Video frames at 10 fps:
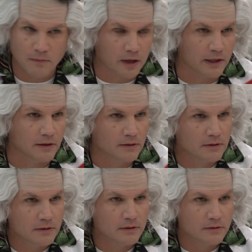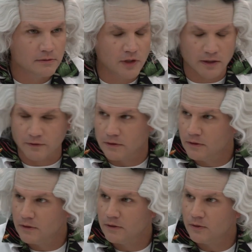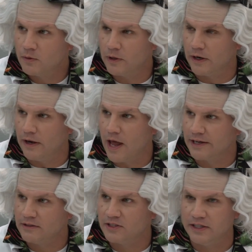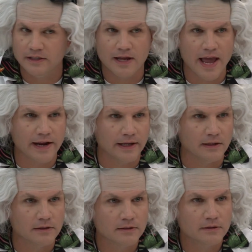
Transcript: Marty, Jennifer, we're in 1980.